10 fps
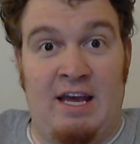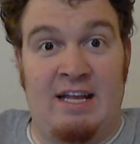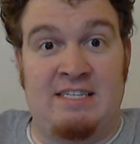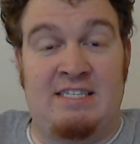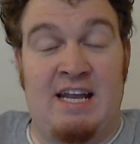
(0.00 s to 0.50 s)

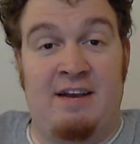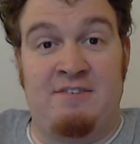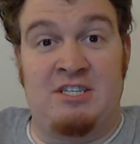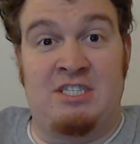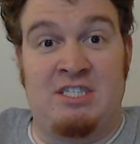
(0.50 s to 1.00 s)
instead of
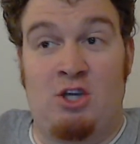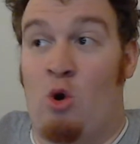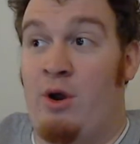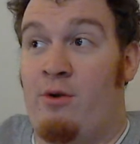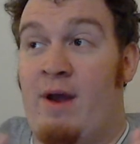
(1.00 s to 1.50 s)
just
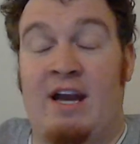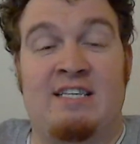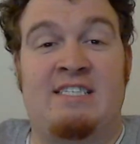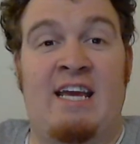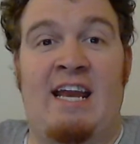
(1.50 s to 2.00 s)
going around
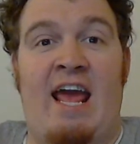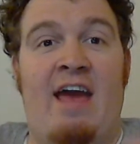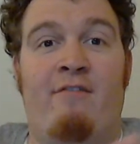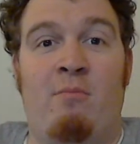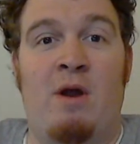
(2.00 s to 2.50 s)
and saying
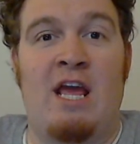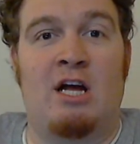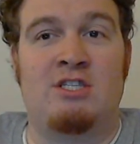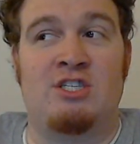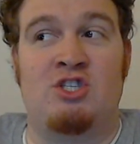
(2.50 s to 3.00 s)
everybody
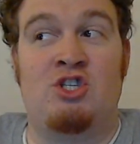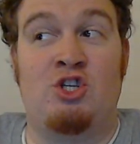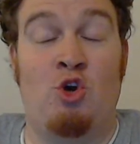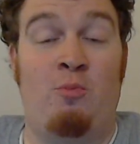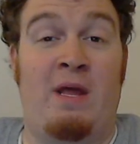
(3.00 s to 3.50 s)
else is
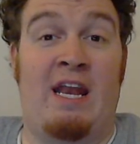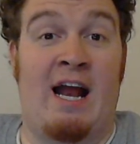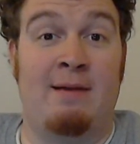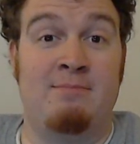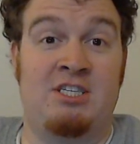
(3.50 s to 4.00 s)
stupid and
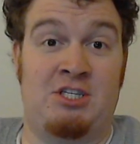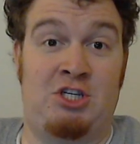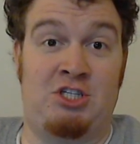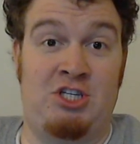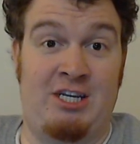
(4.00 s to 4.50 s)
I'm such
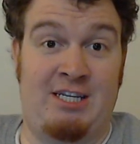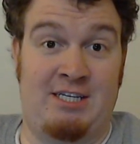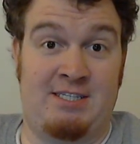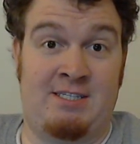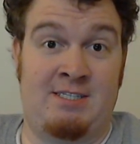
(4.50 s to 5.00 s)
a
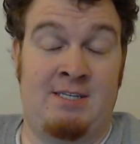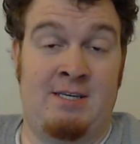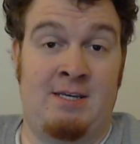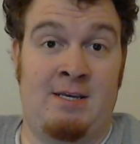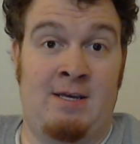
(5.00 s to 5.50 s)
genius.
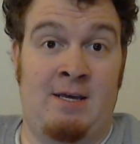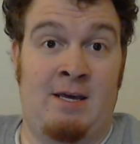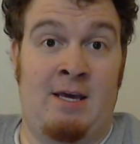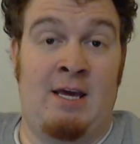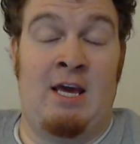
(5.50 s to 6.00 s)

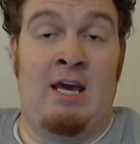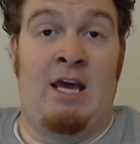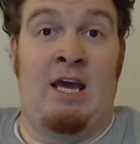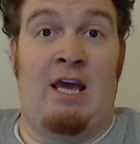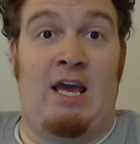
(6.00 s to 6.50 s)

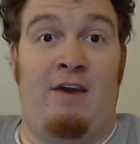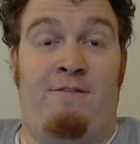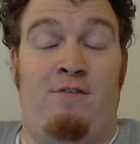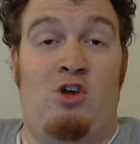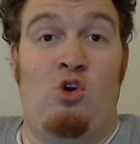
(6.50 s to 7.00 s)

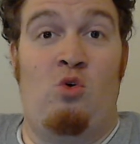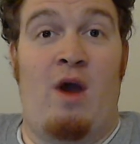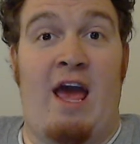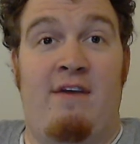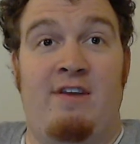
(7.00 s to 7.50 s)
If you
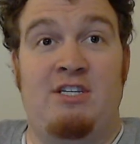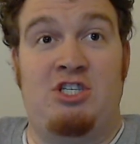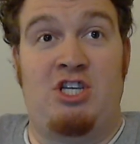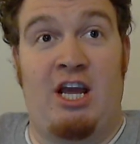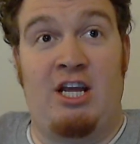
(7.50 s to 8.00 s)
haven't
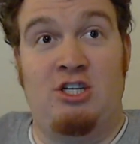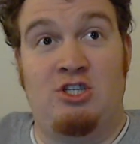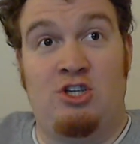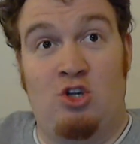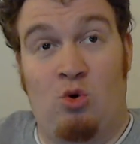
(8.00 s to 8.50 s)

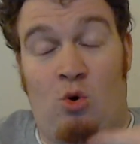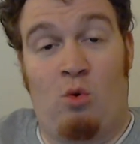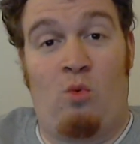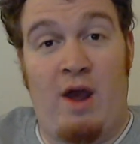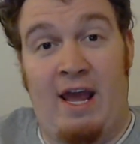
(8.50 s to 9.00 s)
changed
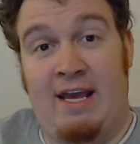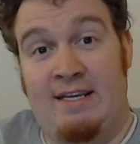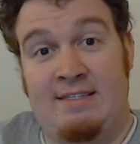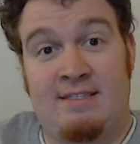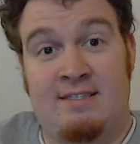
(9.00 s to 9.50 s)
your
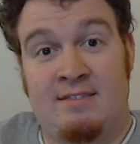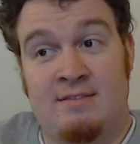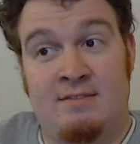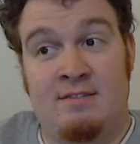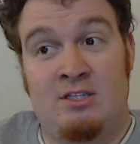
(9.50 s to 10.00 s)
ways
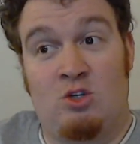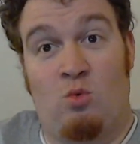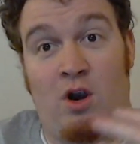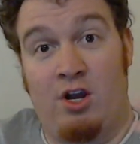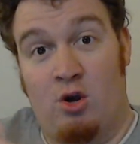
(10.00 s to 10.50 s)
to
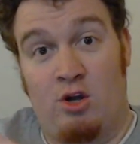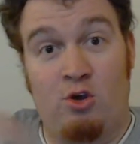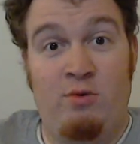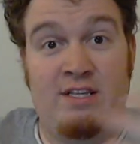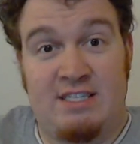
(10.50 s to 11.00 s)
where you're
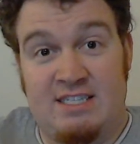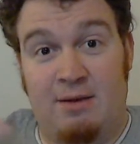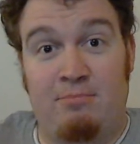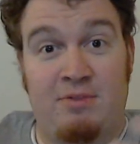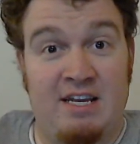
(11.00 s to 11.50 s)
doing
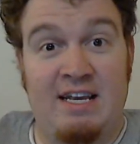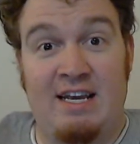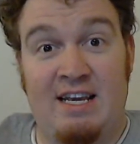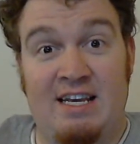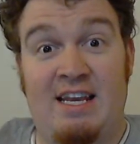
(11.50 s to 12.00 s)

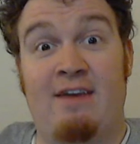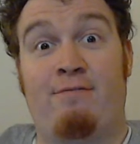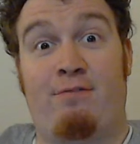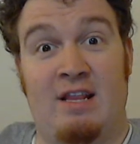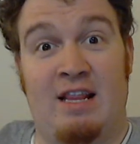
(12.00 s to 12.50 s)
something
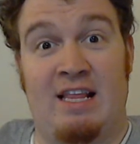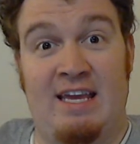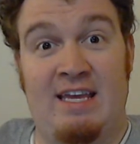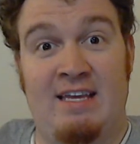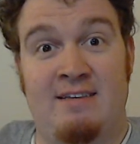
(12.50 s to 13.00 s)

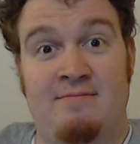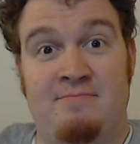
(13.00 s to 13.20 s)
differently,